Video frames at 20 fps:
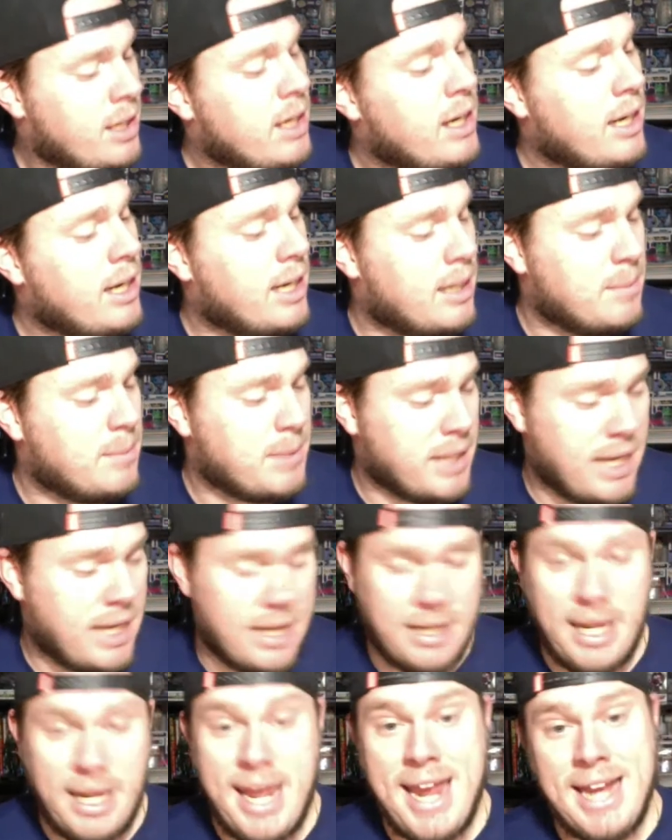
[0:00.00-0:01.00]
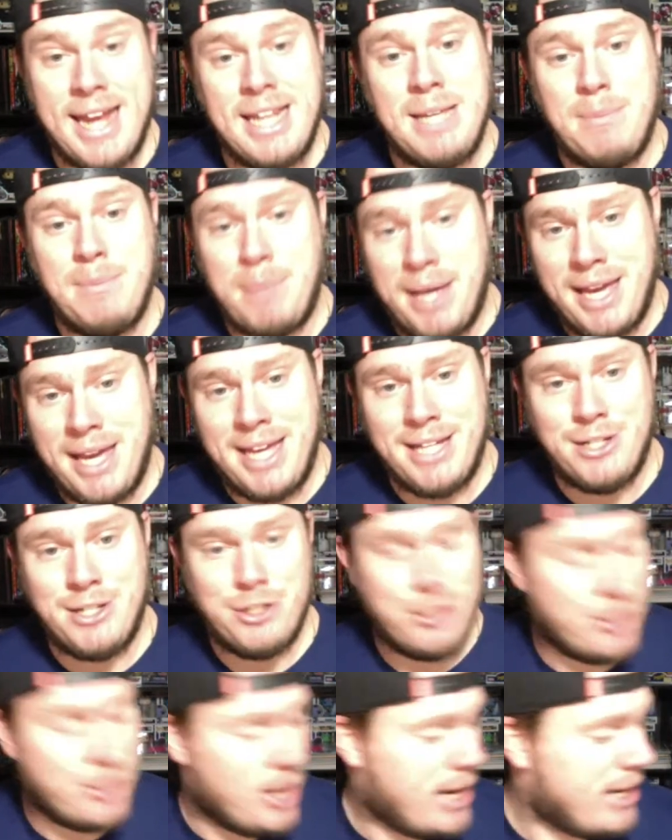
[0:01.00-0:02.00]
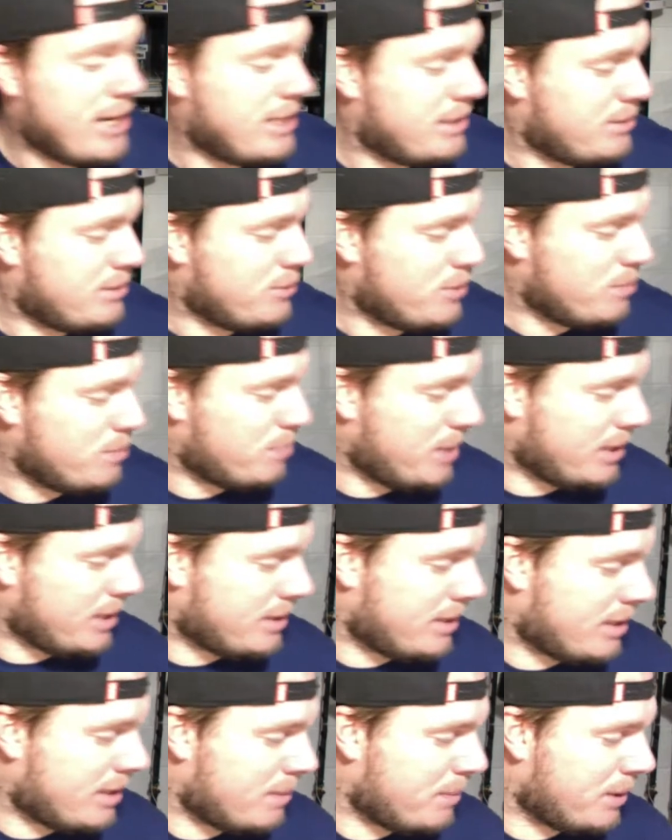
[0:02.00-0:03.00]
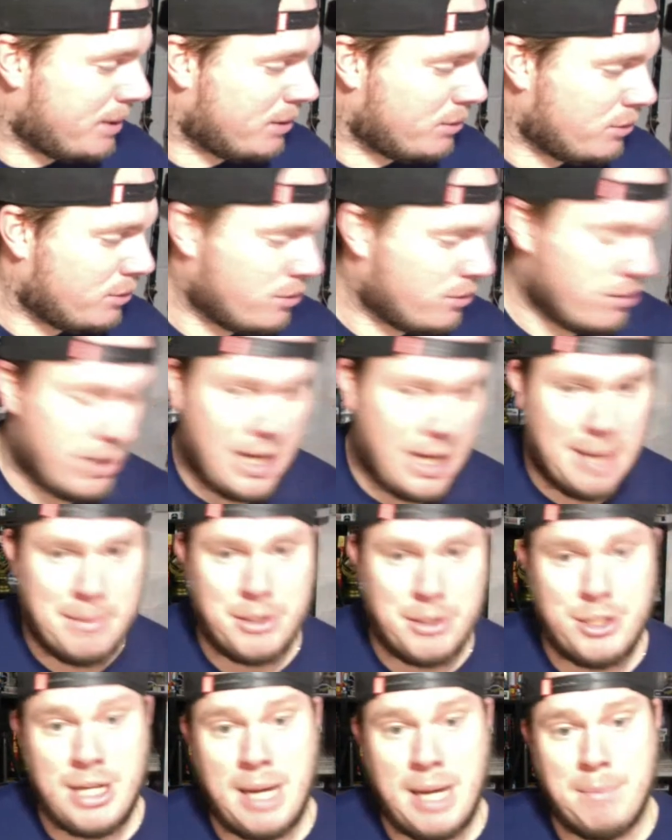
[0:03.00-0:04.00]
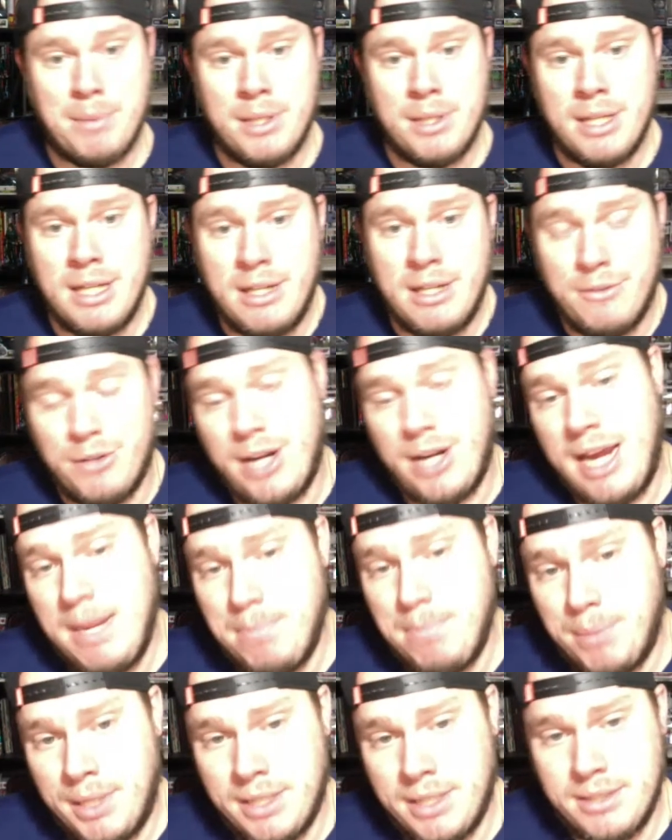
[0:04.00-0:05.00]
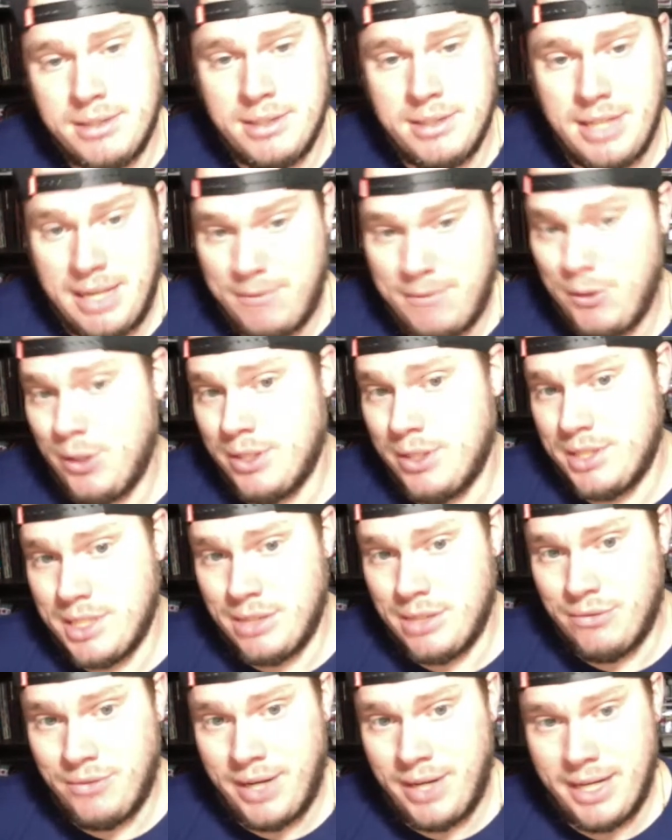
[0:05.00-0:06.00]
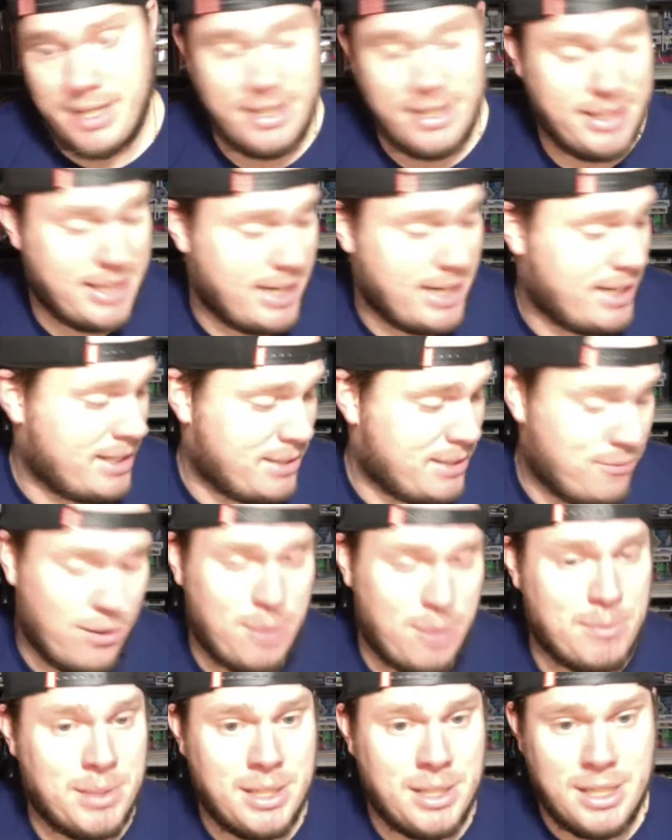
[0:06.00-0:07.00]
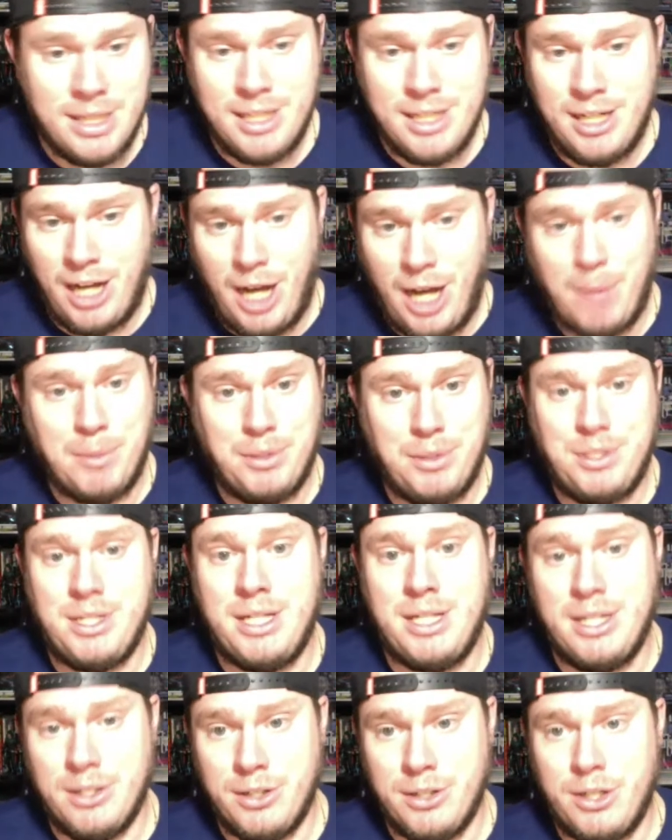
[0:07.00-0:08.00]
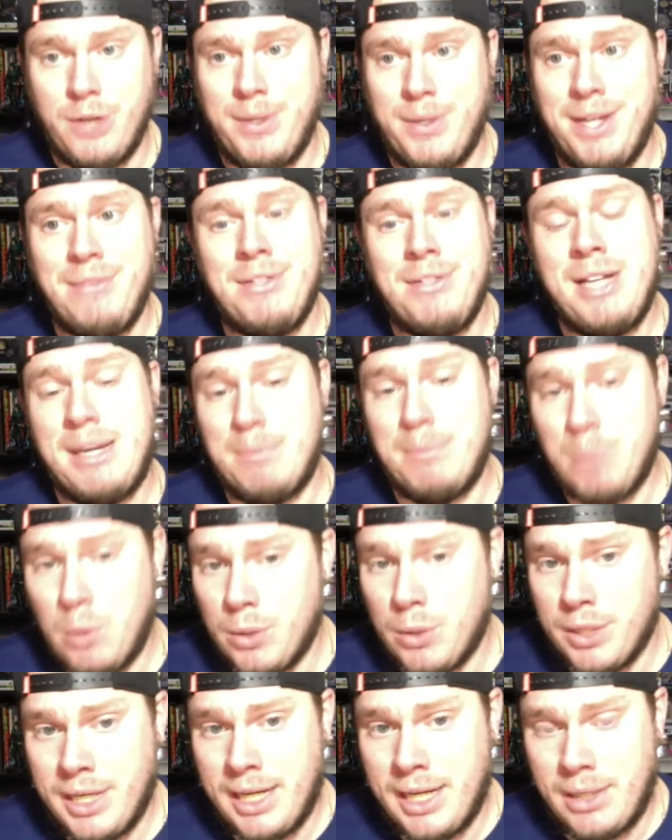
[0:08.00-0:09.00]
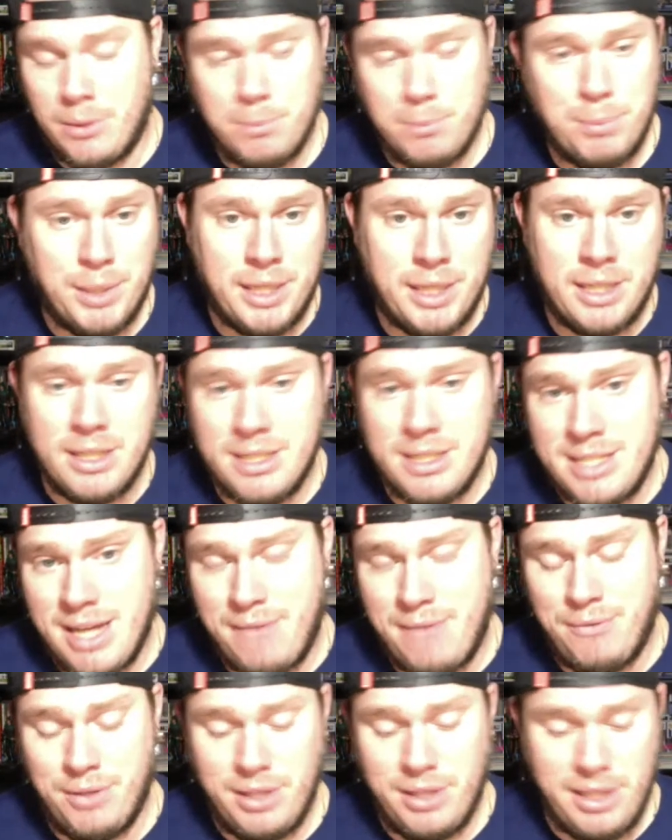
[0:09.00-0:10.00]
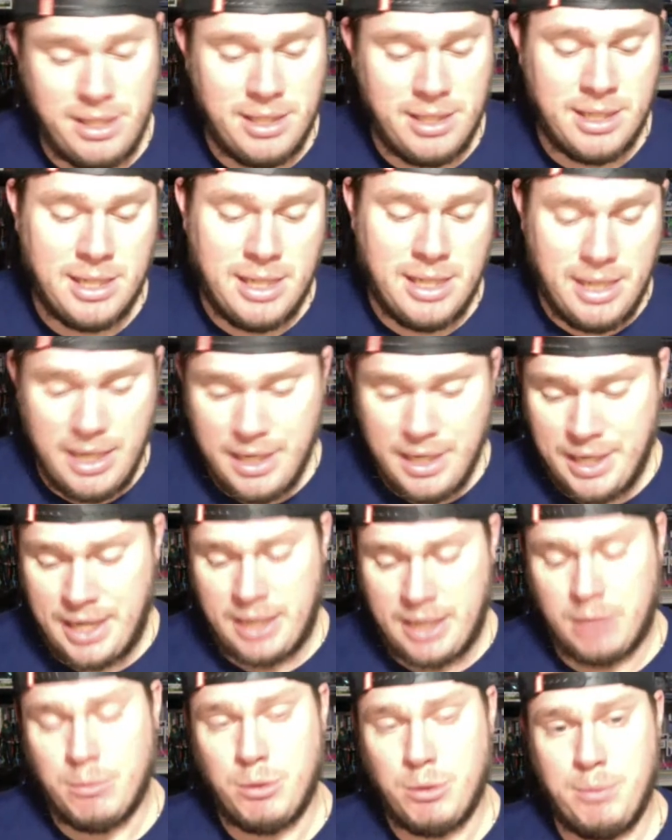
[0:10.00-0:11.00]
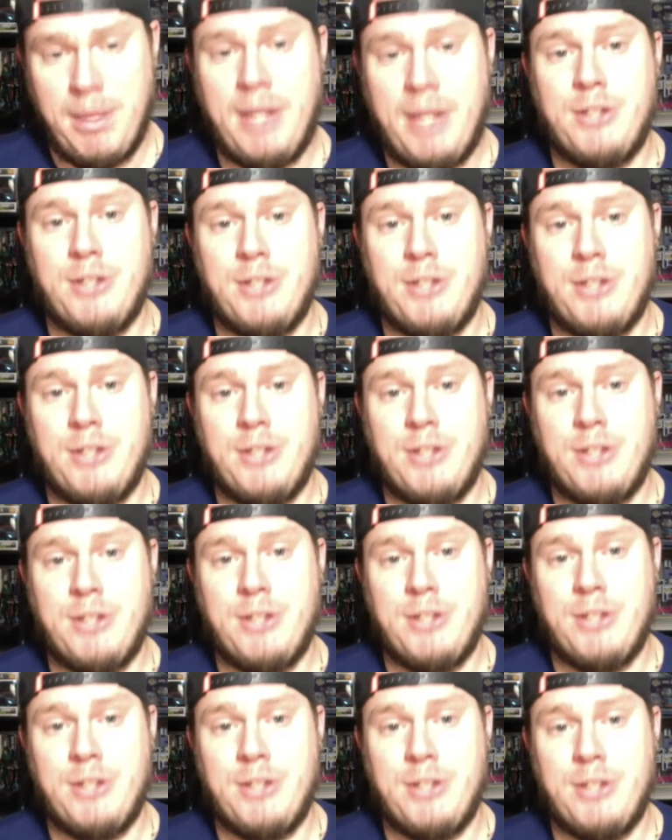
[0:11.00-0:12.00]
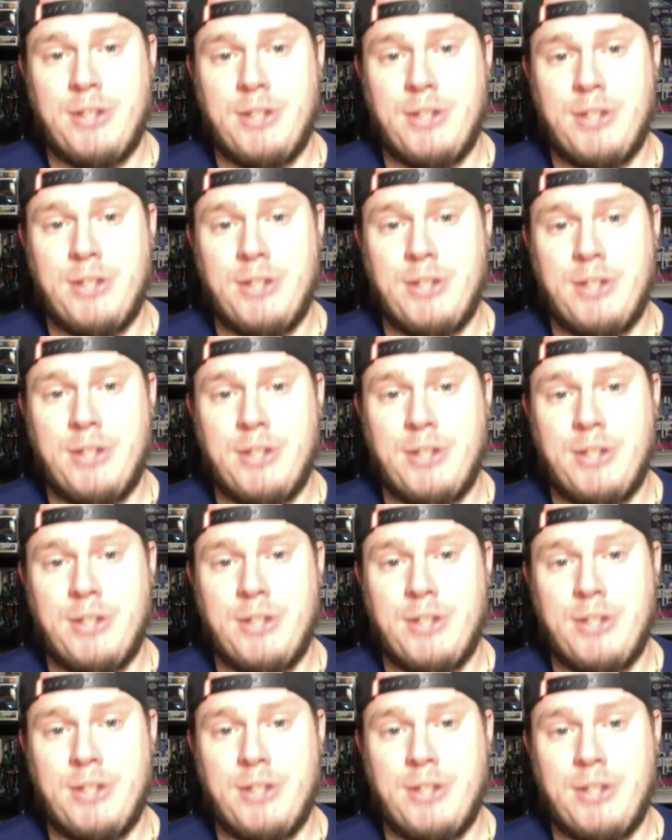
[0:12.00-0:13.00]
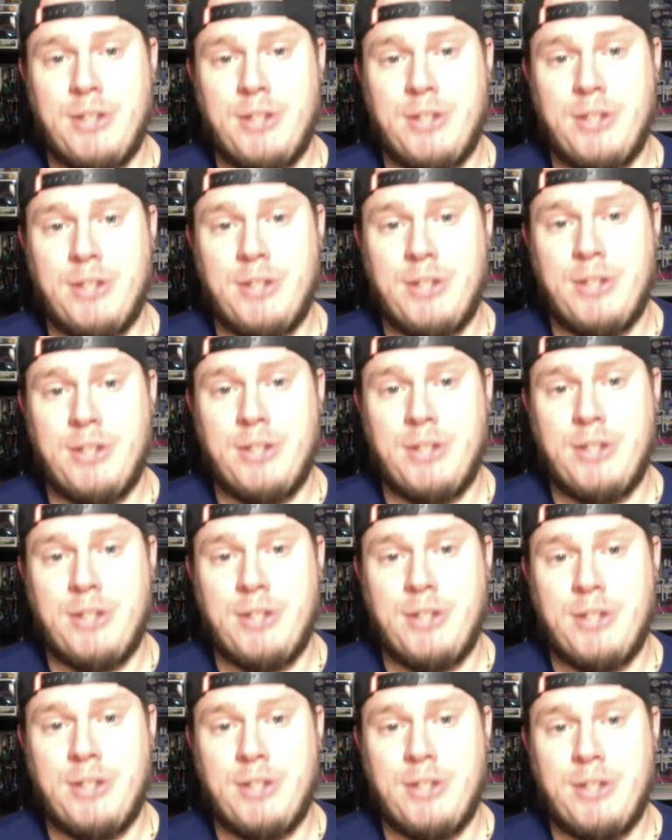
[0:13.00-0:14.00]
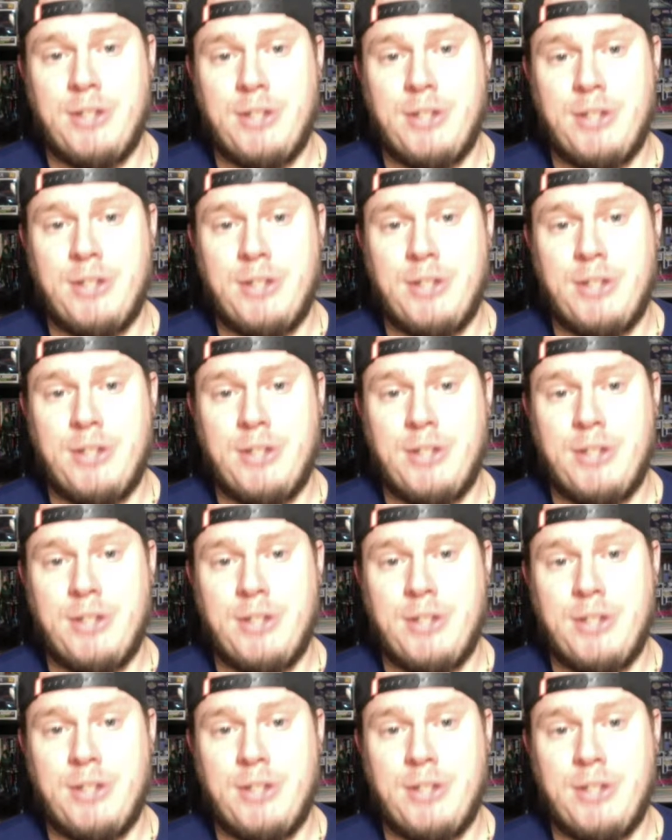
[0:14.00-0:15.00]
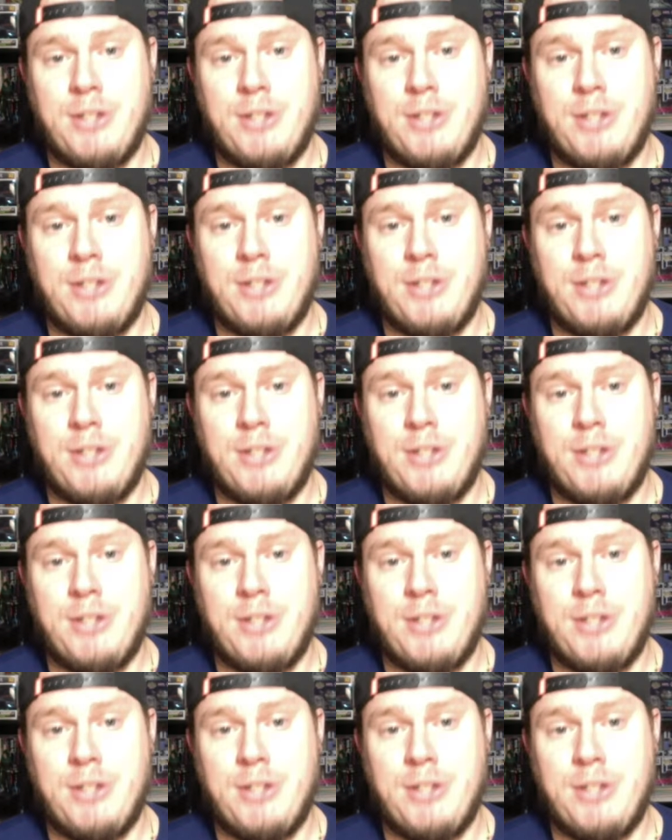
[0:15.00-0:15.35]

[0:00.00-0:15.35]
Again, 80-page Giant. You can pick that up at your local comic shop for $8 if you can still find it. Again, it's from almost a year ago, if not more now, but definitely an honorable mention. One of the biggest things that we saw